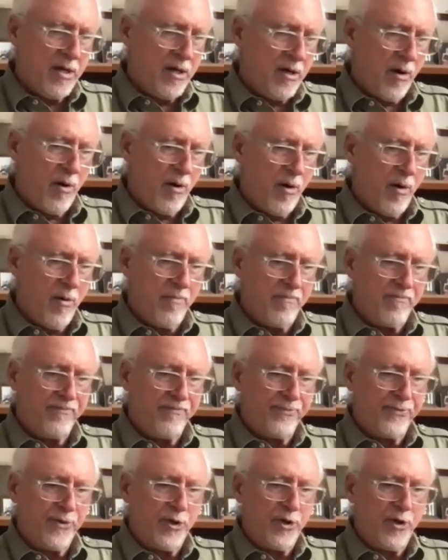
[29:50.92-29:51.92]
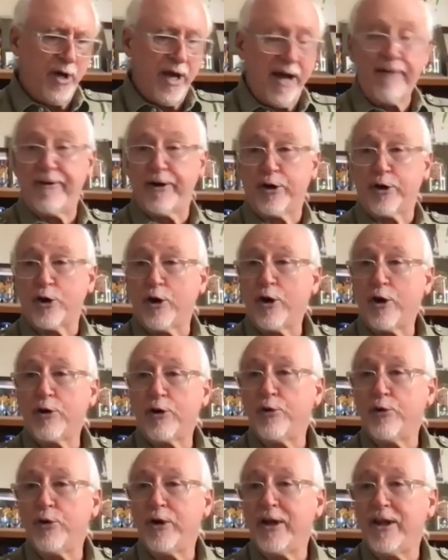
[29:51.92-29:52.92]
um, you have a current
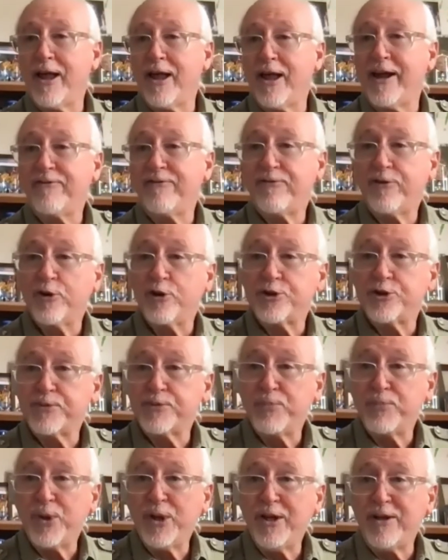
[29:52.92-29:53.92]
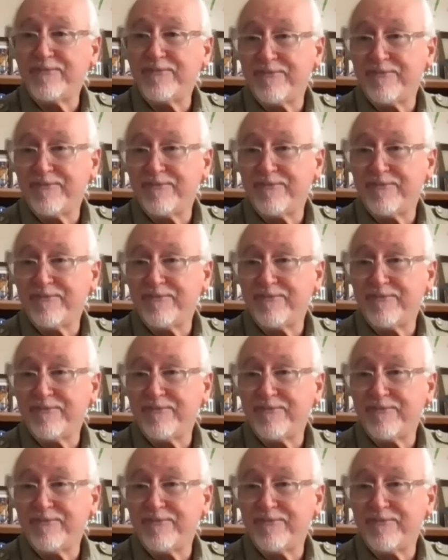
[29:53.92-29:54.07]
relay for a split